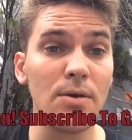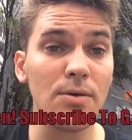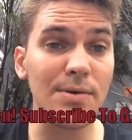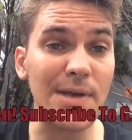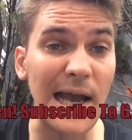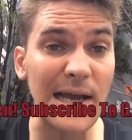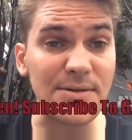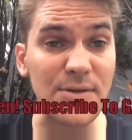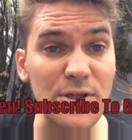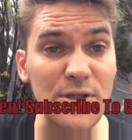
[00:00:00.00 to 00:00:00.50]
You
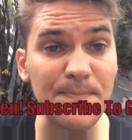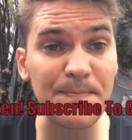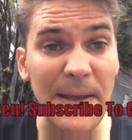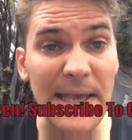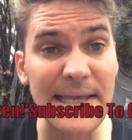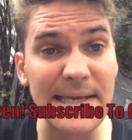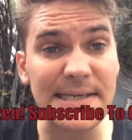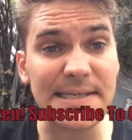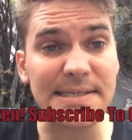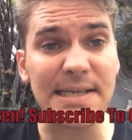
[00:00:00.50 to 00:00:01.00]
guys are
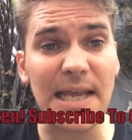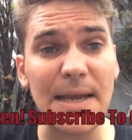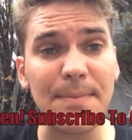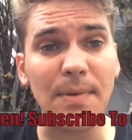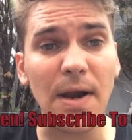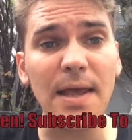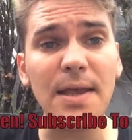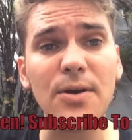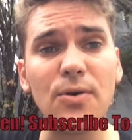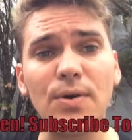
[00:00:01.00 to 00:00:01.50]
speaking the
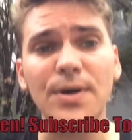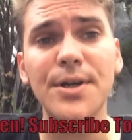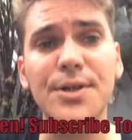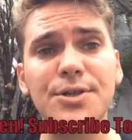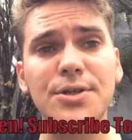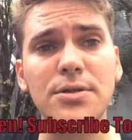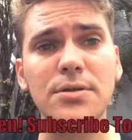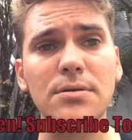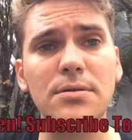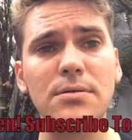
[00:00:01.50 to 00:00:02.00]
same
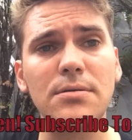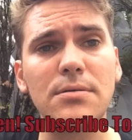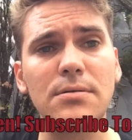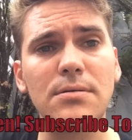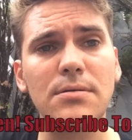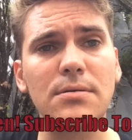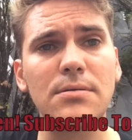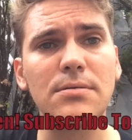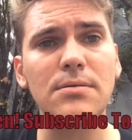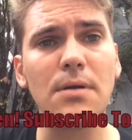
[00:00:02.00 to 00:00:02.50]
language,
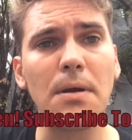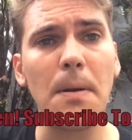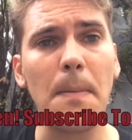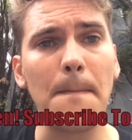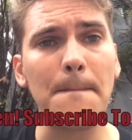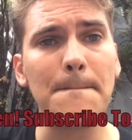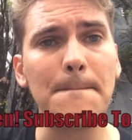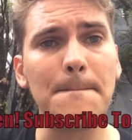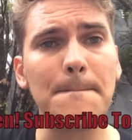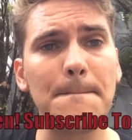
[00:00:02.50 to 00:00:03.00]

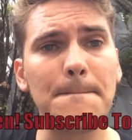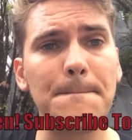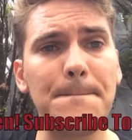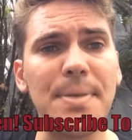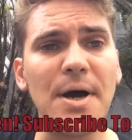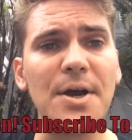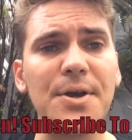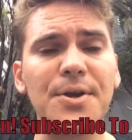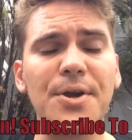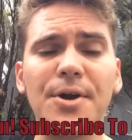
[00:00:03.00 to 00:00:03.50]

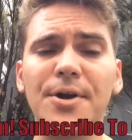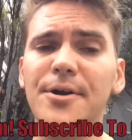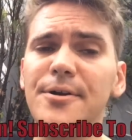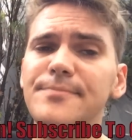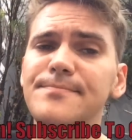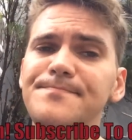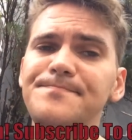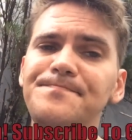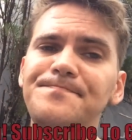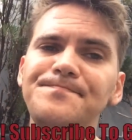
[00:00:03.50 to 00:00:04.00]
but you're